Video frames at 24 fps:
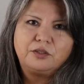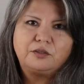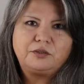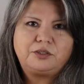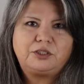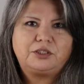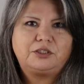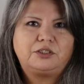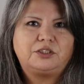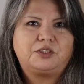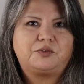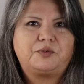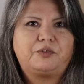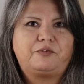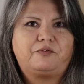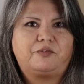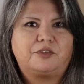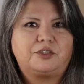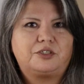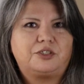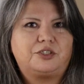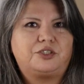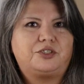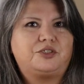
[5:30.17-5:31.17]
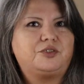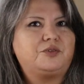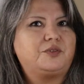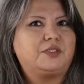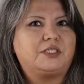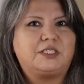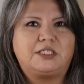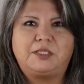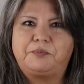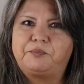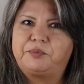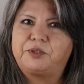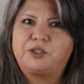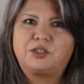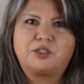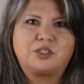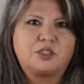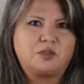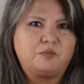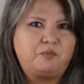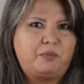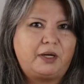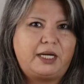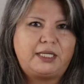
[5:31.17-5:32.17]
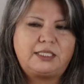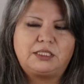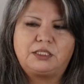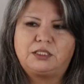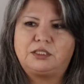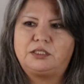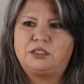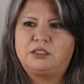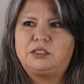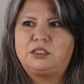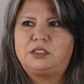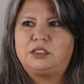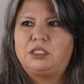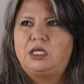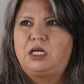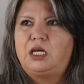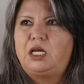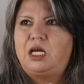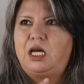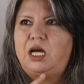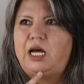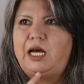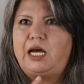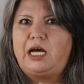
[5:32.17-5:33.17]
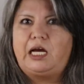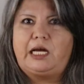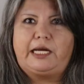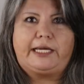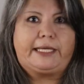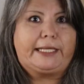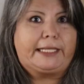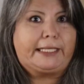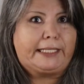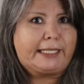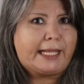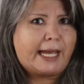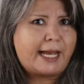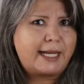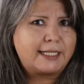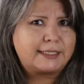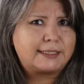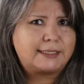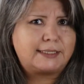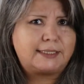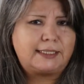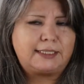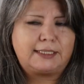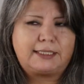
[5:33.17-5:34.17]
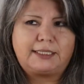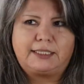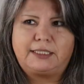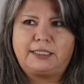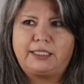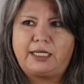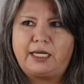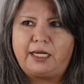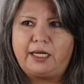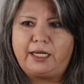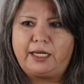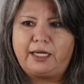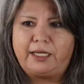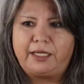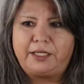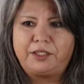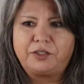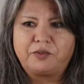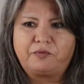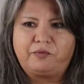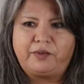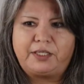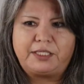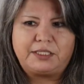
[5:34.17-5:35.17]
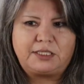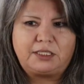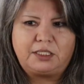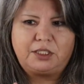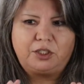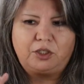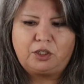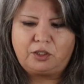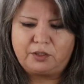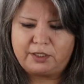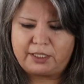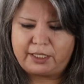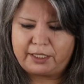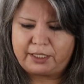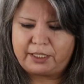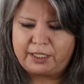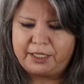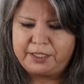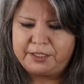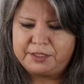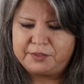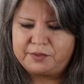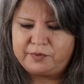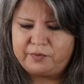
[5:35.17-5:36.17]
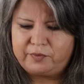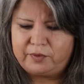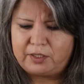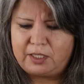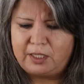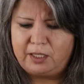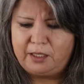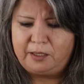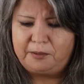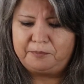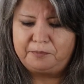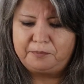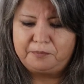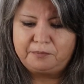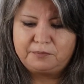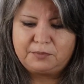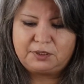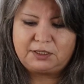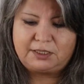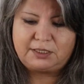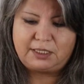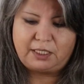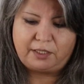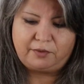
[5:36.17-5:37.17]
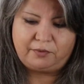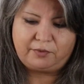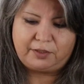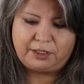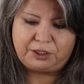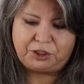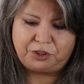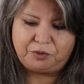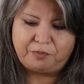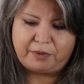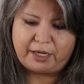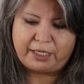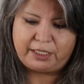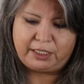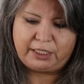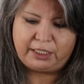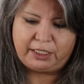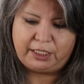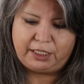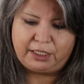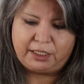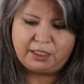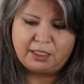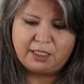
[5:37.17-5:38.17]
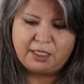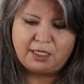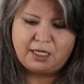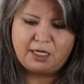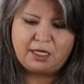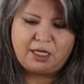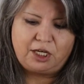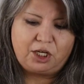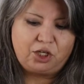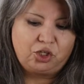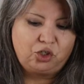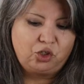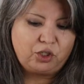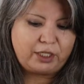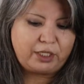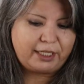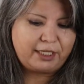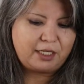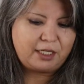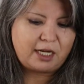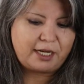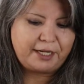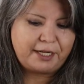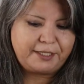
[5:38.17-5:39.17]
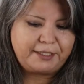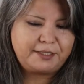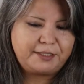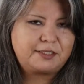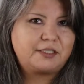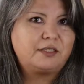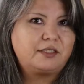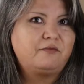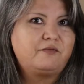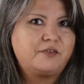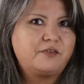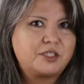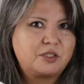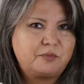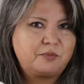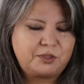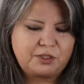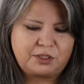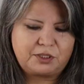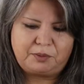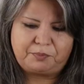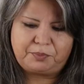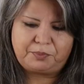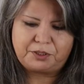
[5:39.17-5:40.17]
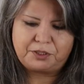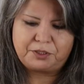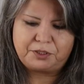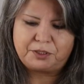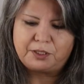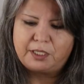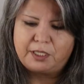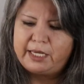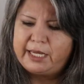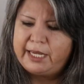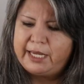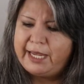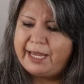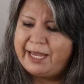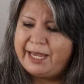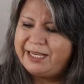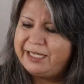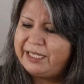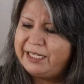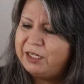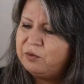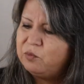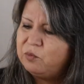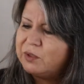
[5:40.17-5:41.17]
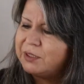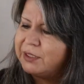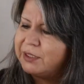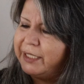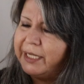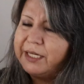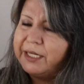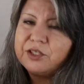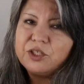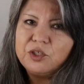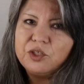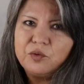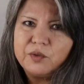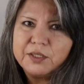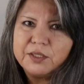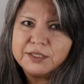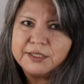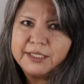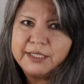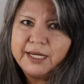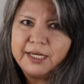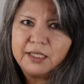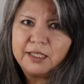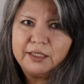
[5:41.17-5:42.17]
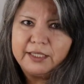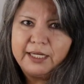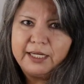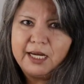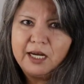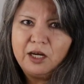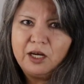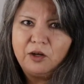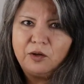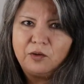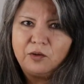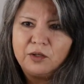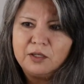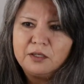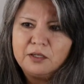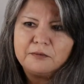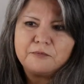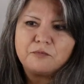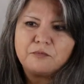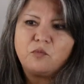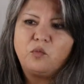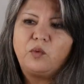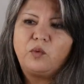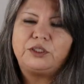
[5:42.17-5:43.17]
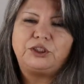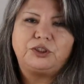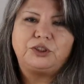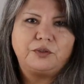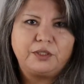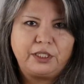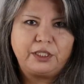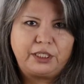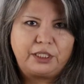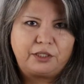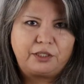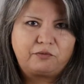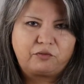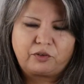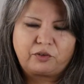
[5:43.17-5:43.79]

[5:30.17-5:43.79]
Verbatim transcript: Notions refers to zippers, buttons, uh, elastic, uh, interfacing, all that kind of um, stuff that you might need, uh, hook and eyes, invisible zippers, and it will tell you exactly how what you need.